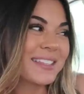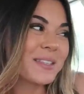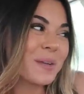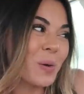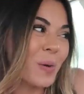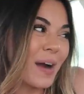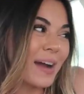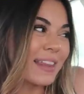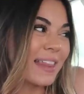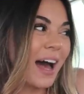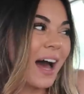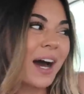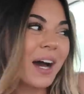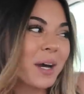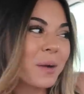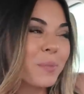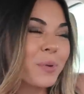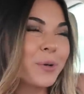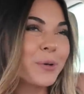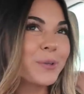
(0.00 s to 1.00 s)
to wear the
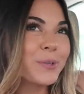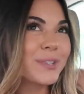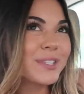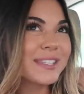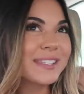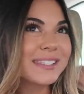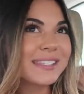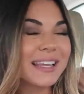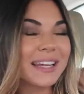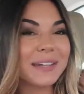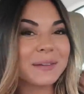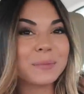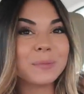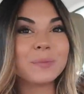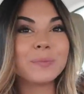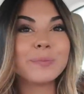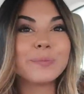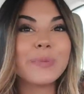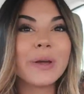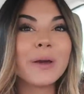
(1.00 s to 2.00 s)
UGG boots
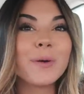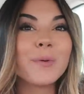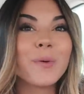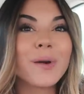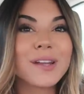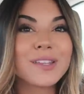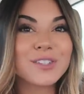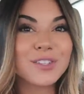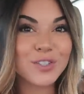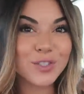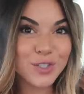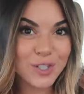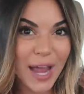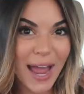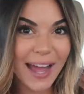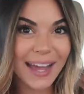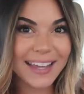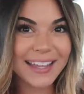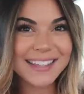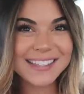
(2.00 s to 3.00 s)
and big winter
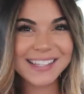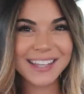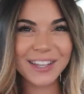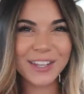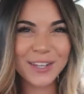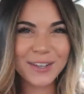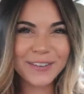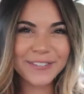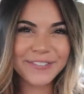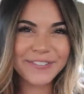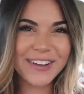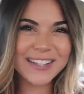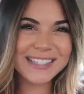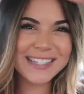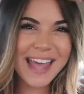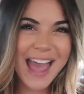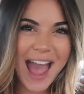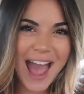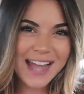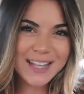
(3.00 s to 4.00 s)
jackets and cute
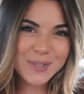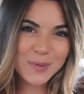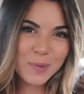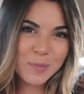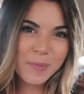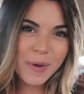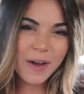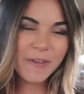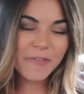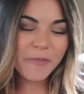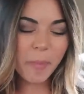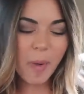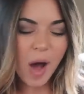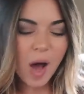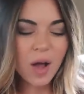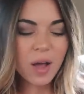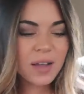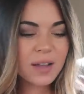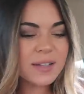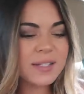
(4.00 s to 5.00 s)
fuzzy hats with
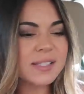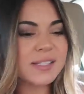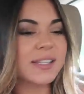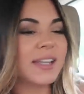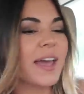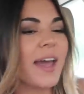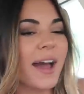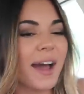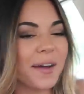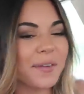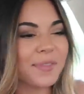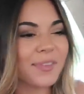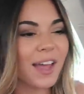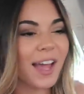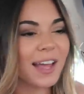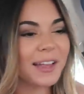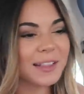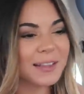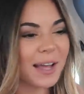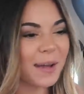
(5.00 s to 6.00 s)
puffballs. Yeah,
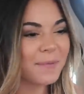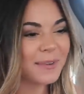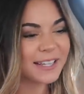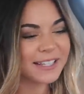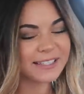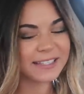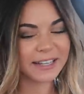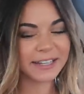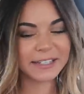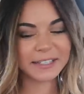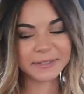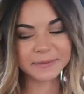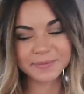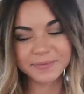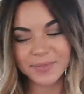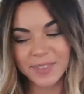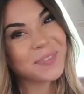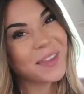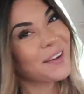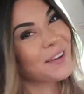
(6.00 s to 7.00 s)
I'm excited.
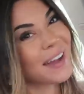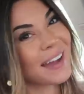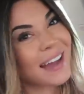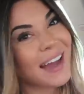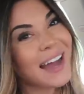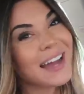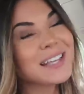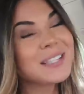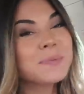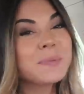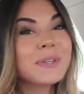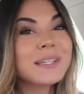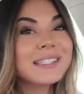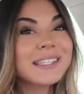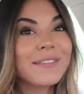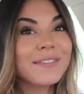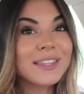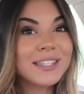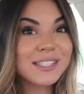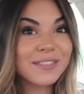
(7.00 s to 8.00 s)
Okay guys,
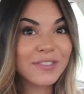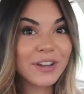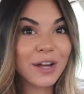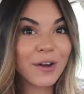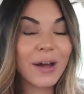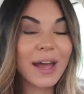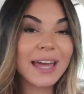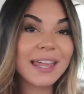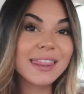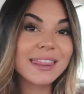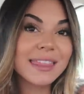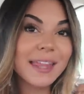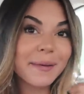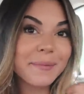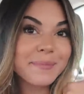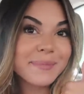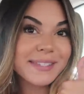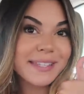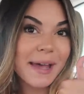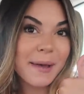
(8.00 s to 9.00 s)
please give this video a
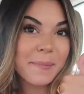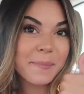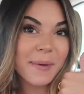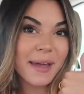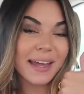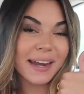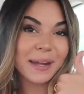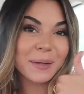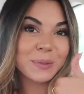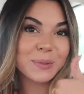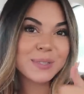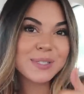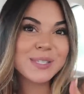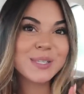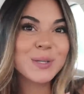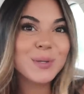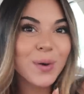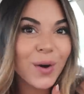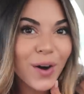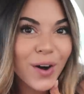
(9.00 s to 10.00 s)
thumbs up and I will
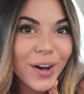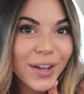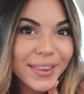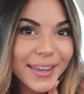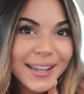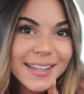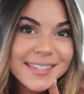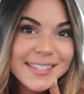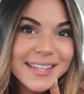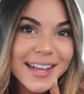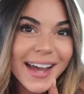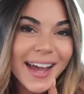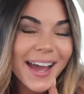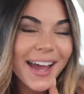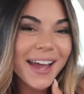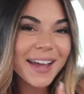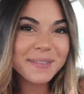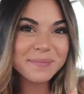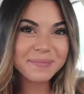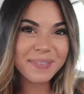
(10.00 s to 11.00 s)
see you all next
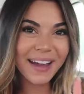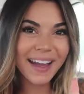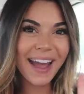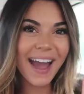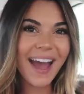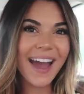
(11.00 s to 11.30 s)
time. Bye